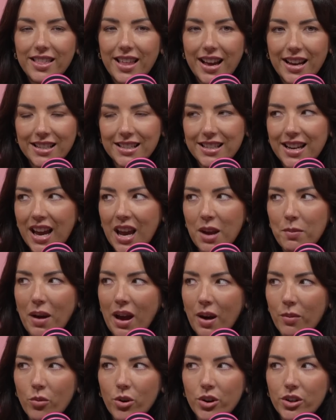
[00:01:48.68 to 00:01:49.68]
This time,
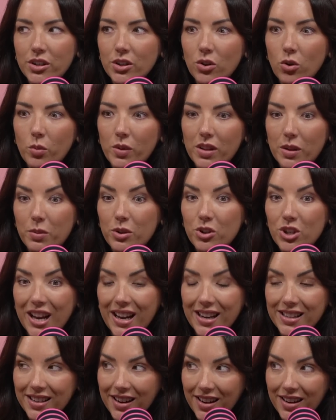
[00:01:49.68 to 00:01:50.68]
I'm wanting to go with the
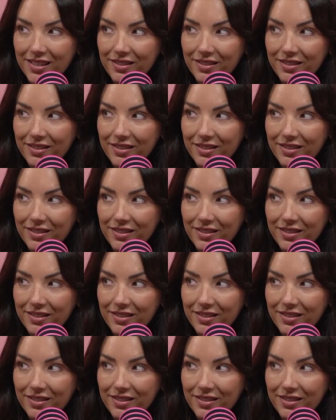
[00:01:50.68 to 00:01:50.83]
projector.